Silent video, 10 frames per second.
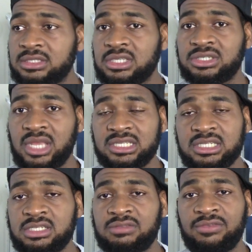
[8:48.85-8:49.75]

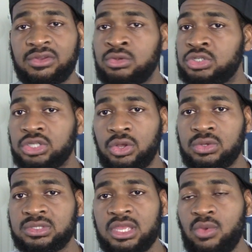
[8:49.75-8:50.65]
suggestions for new
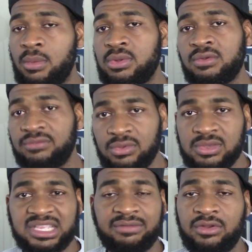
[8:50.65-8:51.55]
shows that you want me to review,
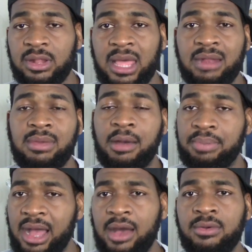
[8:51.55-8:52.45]
because I've heard a lot
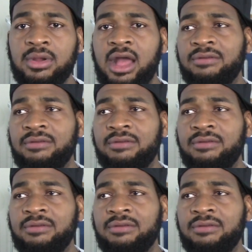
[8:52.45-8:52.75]
about Power.